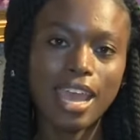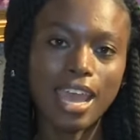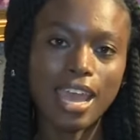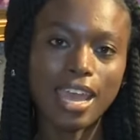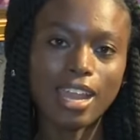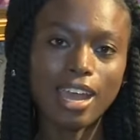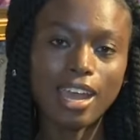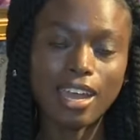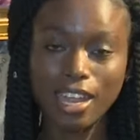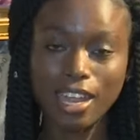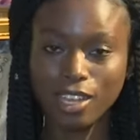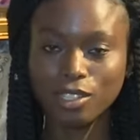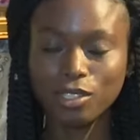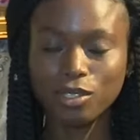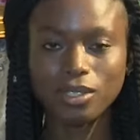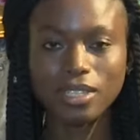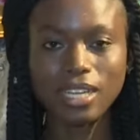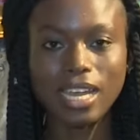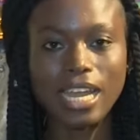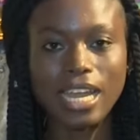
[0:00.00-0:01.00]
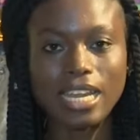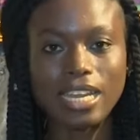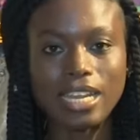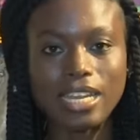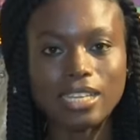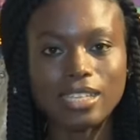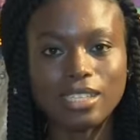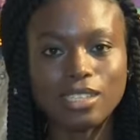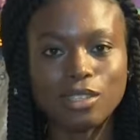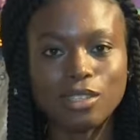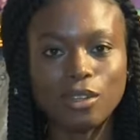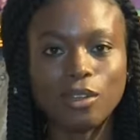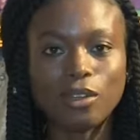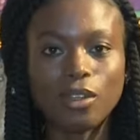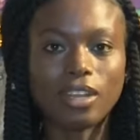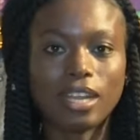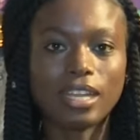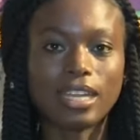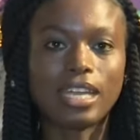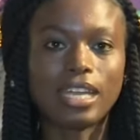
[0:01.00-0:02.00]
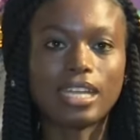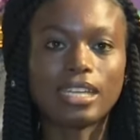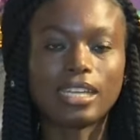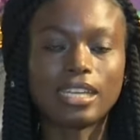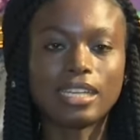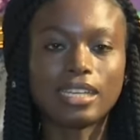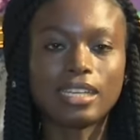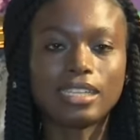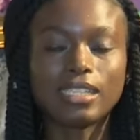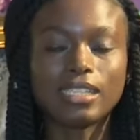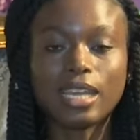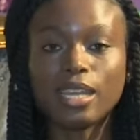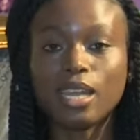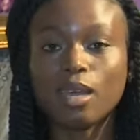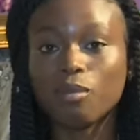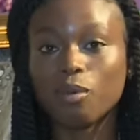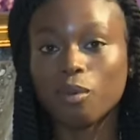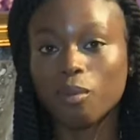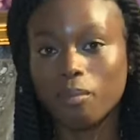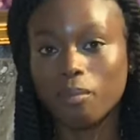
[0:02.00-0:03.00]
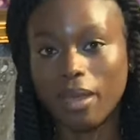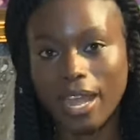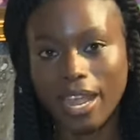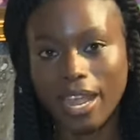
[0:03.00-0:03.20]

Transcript: And our guest tonight is none other than Sainabou